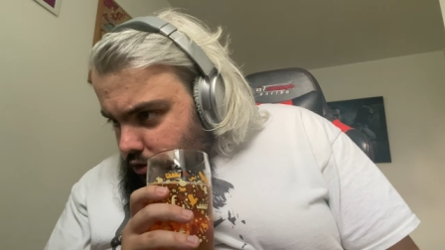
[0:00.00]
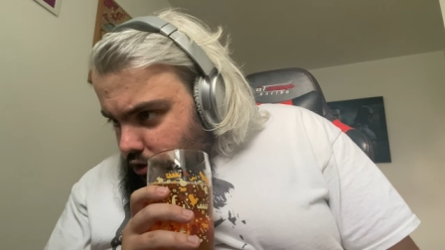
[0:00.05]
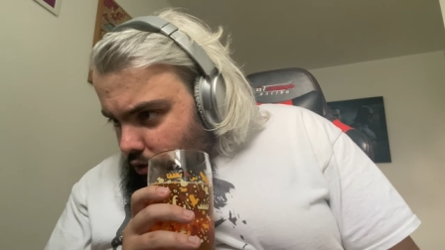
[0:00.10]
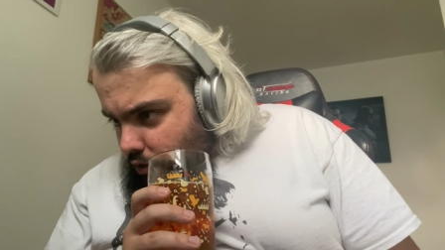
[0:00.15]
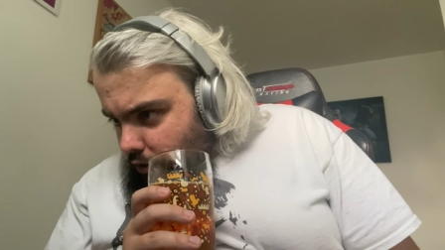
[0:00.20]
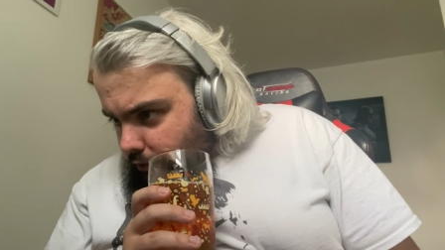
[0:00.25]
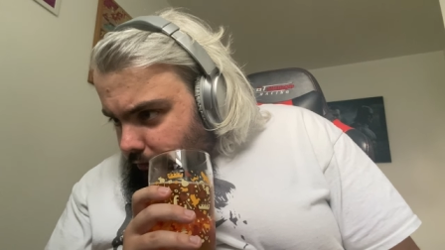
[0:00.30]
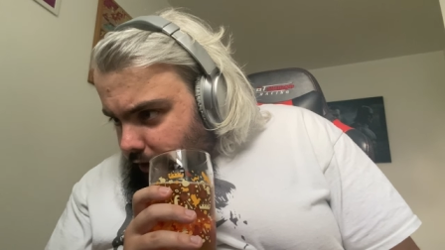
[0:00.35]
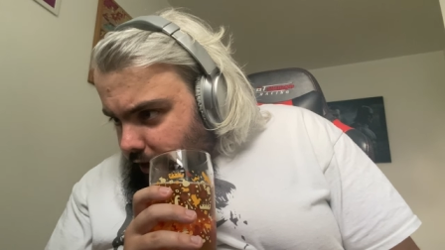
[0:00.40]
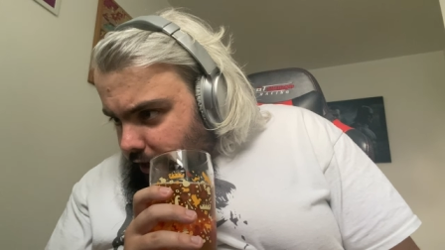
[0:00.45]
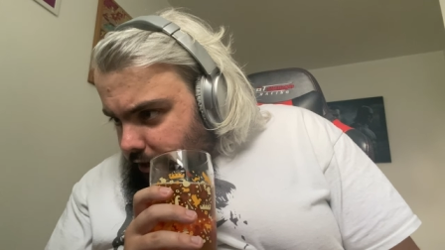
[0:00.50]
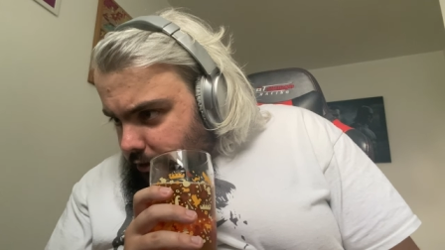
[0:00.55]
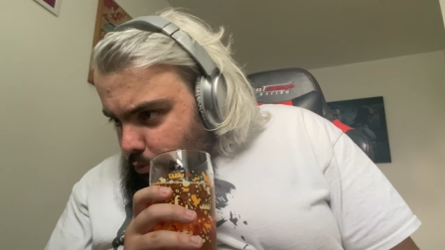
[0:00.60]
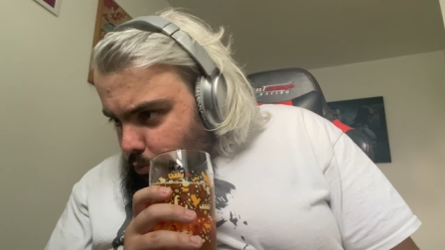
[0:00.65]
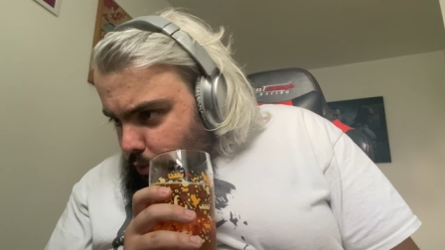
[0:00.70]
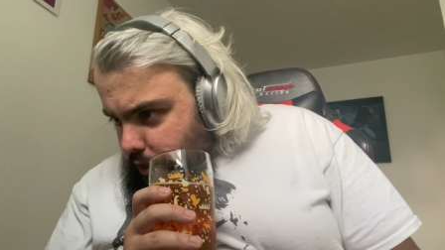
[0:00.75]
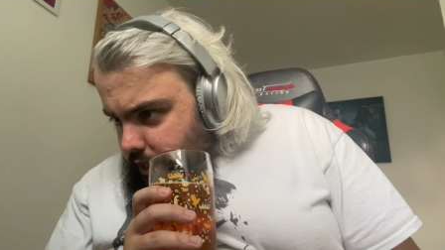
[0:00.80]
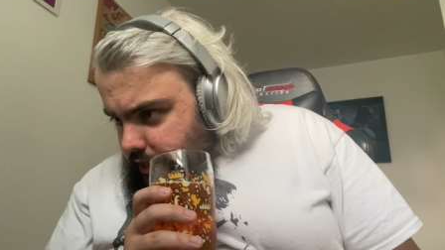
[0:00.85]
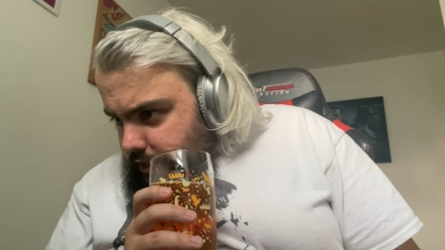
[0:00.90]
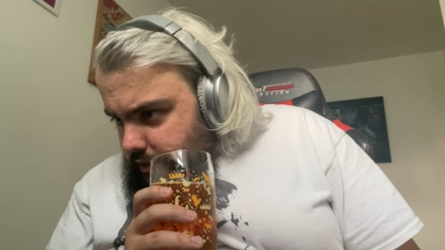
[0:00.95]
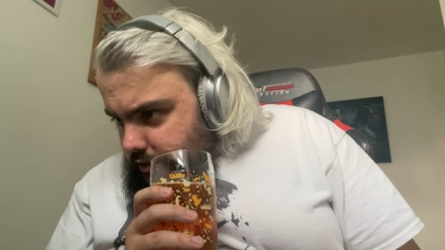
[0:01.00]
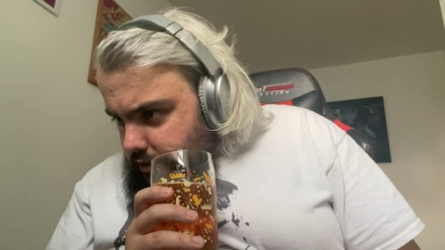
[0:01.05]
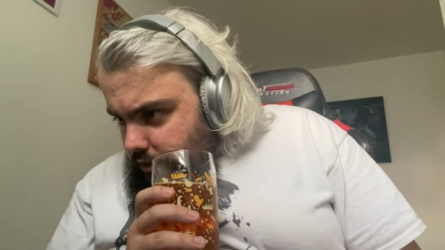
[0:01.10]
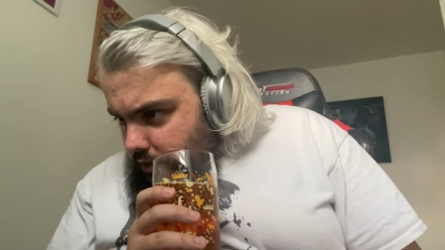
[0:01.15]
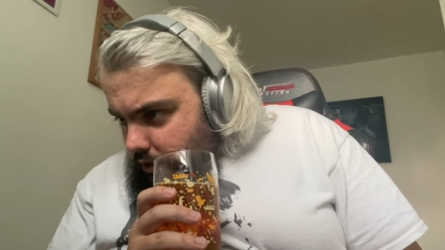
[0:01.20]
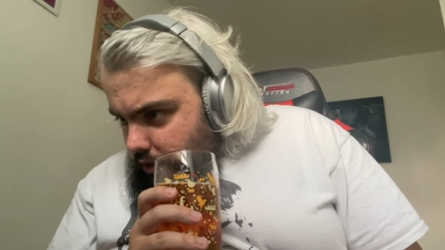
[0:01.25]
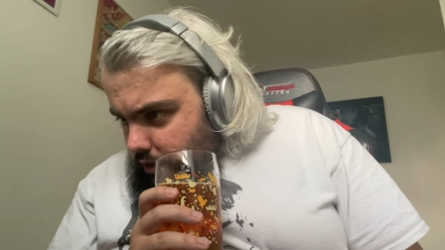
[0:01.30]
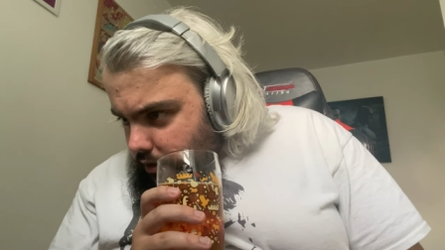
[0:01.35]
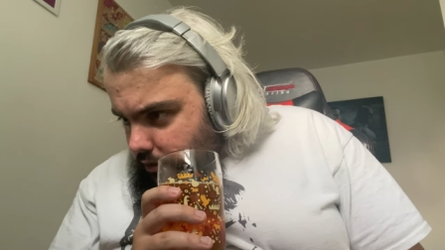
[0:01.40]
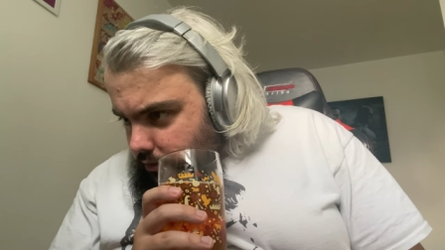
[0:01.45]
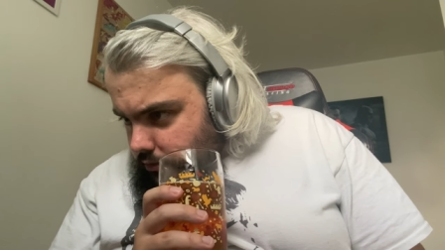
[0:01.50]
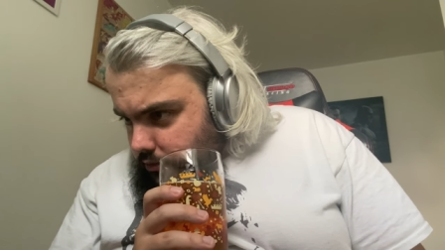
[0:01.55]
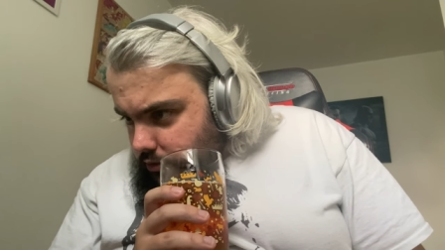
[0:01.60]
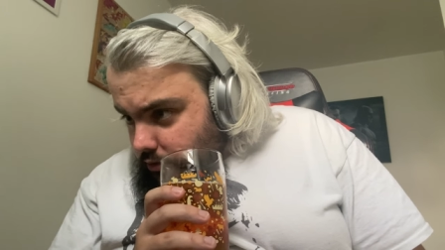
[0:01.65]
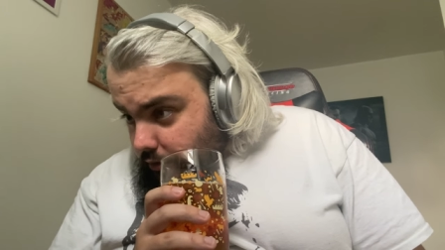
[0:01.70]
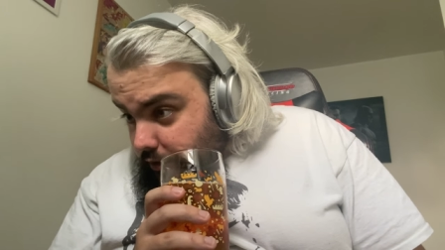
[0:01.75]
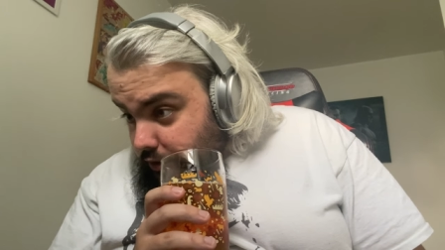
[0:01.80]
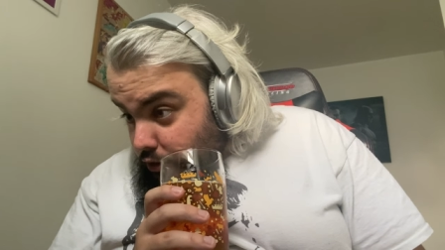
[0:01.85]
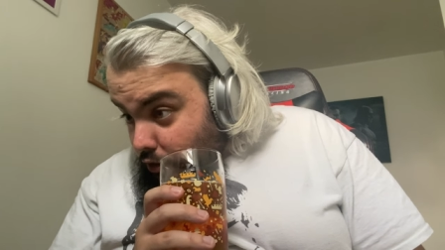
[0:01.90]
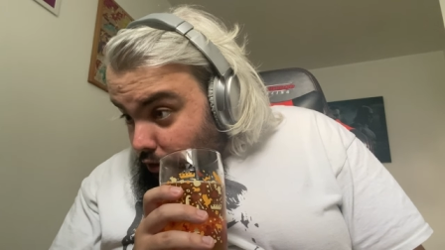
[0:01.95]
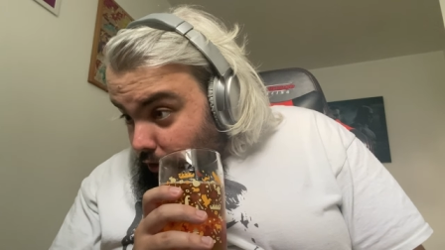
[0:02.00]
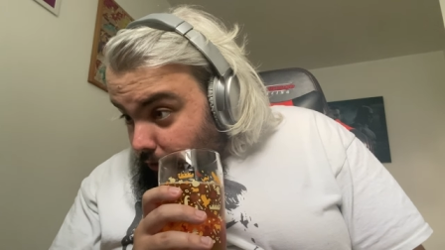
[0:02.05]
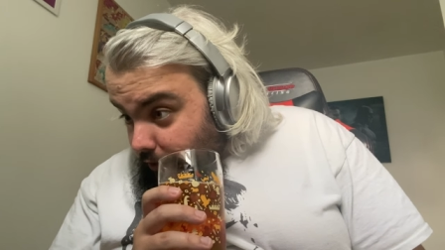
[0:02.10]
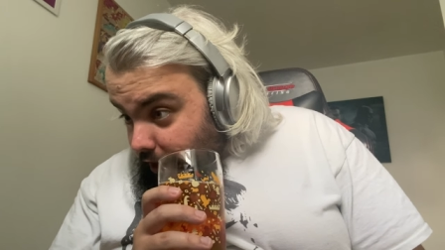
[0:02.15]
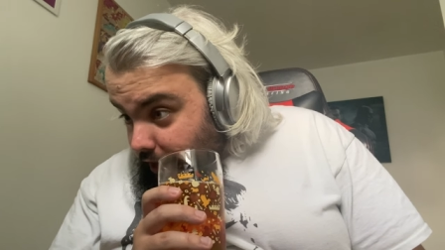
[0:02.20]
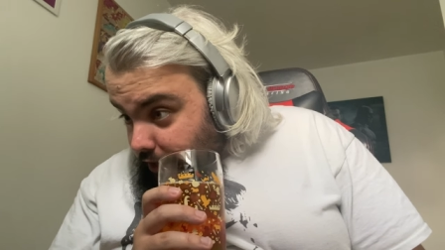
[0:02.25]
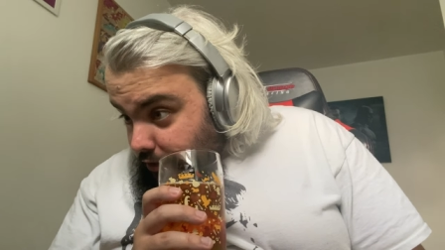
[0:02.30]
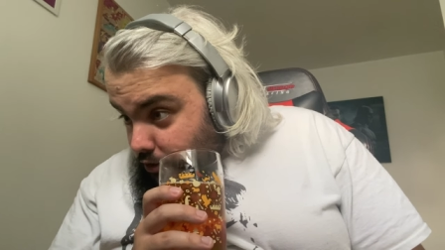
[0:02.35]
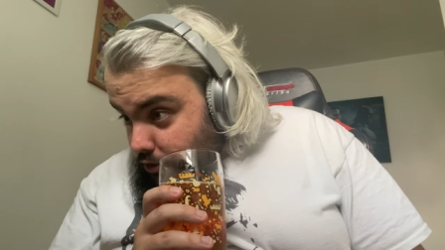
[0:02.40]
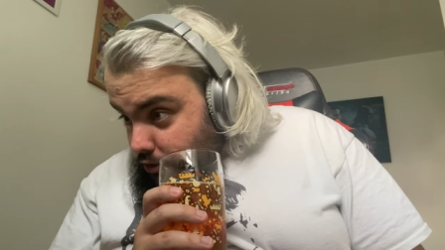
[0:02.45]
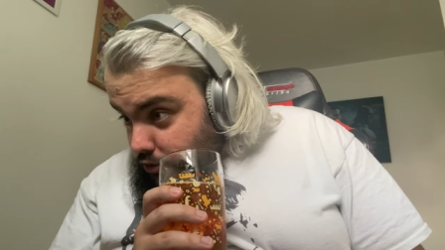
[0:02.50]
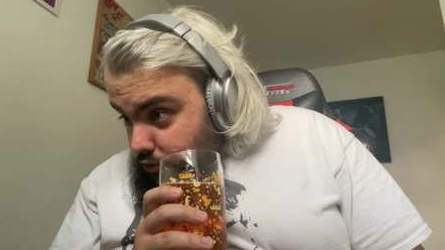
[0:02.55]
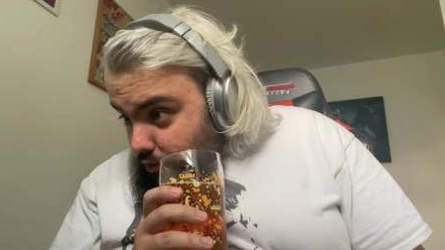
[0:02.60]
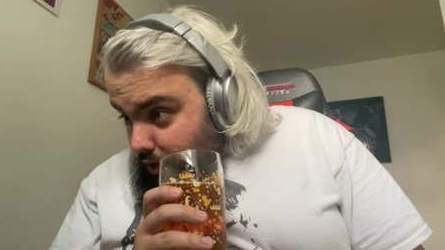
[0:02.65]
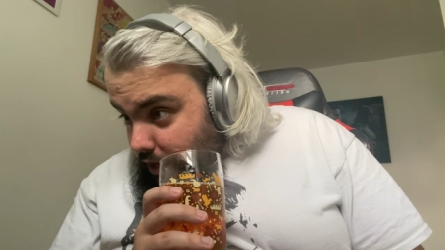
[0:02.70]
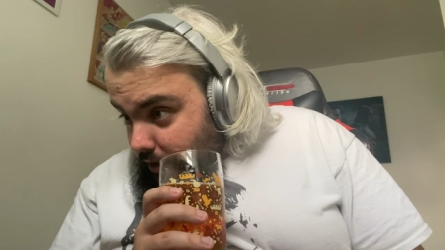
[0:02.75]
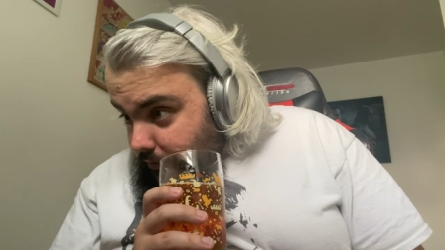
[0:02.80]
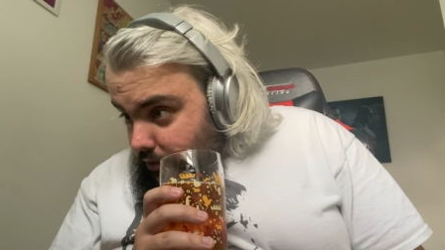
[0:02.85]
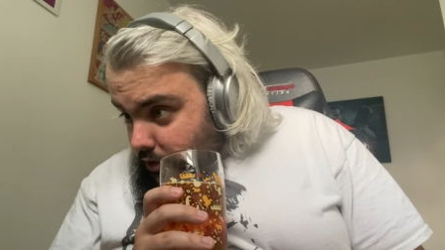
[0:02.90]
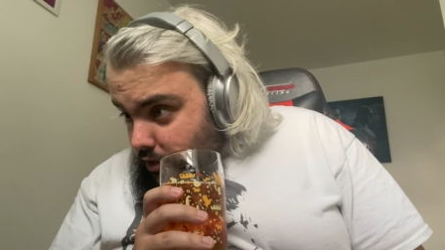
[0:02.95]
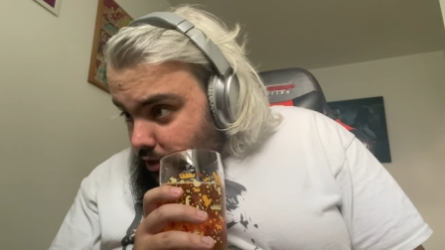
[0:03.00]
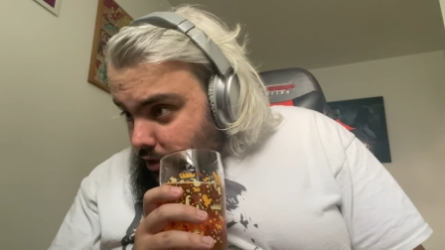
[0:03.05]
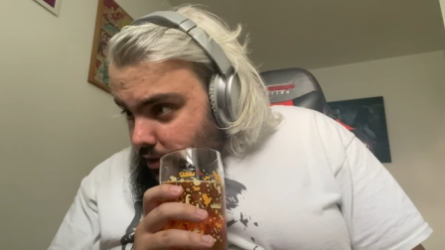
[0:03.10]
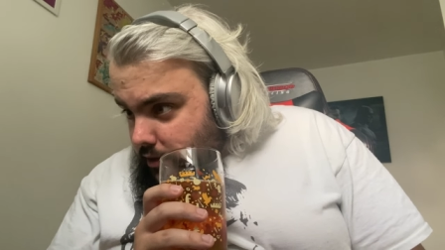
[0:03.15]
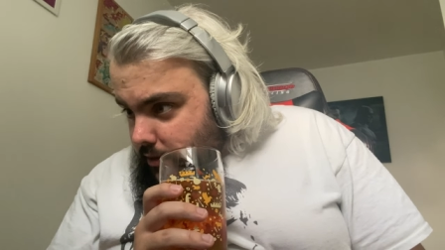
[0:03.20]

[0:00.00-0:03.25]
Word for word: torrified wheat, sorry, torrified oats rather,